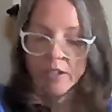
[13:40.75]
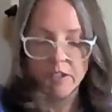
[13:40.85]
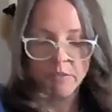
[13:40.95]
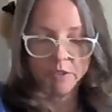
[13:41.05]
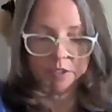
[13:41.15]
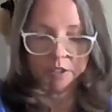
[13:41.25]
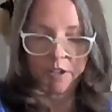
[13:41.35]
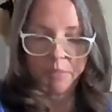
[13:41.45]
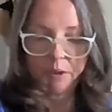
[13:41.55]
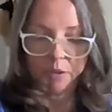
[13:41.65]
I'm just going
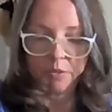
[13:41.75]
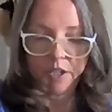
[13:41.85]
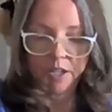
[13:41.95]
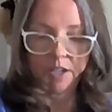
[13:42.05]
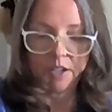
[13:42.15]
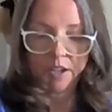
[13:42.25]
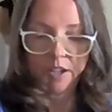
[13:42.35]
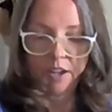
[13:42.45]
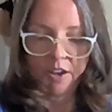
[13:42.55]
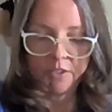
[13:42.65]
to palpate.
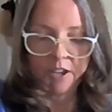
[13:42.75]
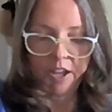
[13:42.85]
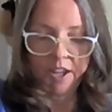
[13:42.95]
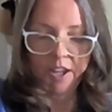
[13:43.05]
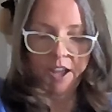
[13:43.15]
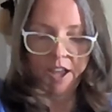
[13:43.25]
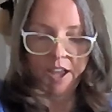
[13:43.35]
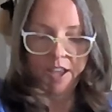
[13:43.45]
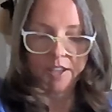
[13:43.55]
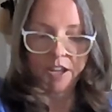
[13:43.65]
Okay.
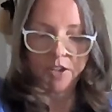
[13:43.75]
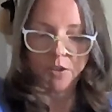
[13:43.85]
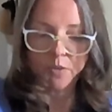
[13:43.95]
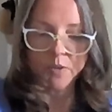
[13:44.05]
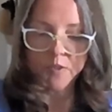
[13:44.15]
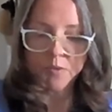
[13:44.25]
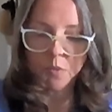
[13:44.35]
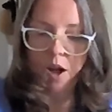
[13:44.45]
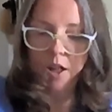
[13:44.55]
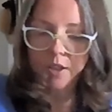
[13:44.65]
And can you
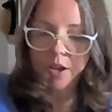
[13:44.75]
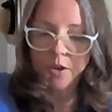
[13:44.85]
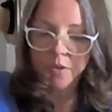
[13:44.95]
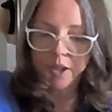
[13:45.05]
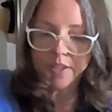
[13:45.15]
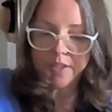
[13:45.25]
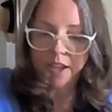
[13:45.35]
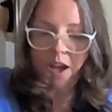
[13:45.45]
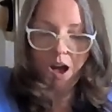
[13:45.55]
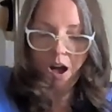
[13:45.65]
swallow and
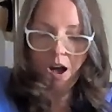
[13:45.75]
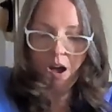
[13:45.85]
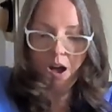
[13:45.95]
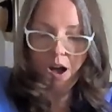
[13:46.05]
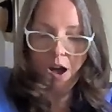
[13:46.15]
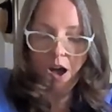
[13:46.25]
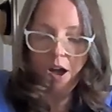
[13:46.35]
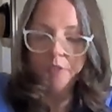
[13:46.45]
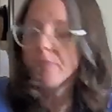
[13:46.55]
say, "Ah"?